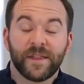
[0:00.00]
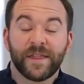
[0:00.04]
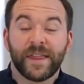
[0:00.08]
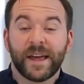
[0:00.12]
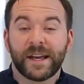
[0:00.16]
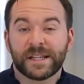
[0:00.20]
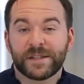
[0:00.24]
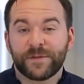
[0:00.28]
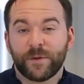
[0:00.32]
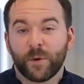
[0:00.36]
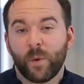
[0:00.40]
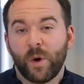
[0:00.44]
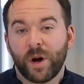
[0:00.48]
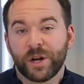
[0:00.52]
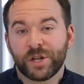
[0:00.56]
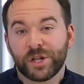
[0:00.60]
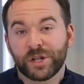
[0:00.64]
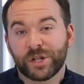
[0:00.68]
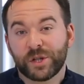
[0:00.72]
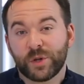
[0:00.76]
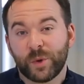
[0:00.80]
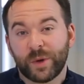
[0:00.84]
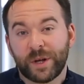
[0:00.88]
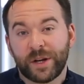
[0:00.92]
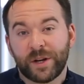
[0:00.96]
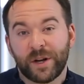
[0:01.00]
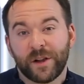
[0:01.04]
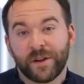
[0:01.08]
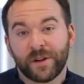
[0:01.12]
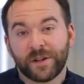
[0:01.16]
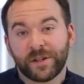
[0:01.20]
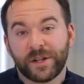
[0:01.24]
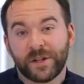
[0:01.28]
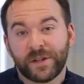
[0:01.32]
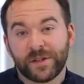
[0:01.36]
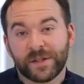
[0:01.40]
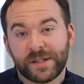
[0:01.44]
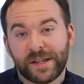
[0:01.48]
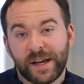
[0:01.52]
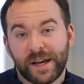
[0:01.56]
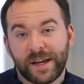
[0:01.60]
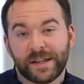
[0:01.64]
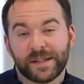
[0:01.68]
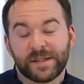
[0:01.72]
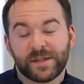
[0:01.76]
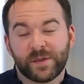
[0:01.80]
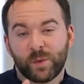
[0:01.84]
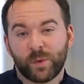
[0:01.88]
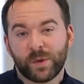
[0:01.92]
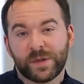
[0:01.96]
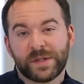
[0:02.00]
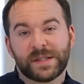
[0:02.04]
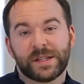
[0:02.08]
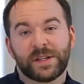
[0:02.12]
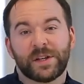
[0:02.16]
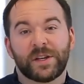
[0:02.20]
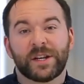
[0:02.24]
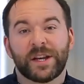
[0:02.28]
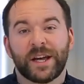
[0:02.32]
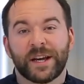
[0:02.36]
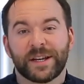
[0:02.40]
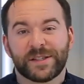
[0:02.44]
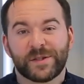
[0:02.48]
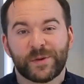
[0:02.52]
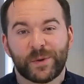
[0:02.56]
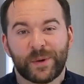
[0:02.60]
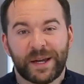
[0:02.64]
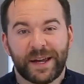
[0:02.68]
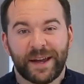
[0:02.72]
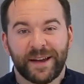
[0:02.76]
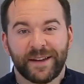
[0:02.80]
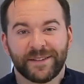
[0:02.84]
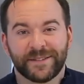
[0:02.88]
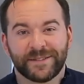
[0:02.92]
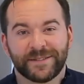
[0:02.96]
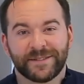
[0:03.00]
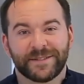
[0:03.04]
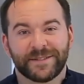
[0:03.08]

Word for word: Thanks for watching twenty dollar Tuesdays. We'll see you next week.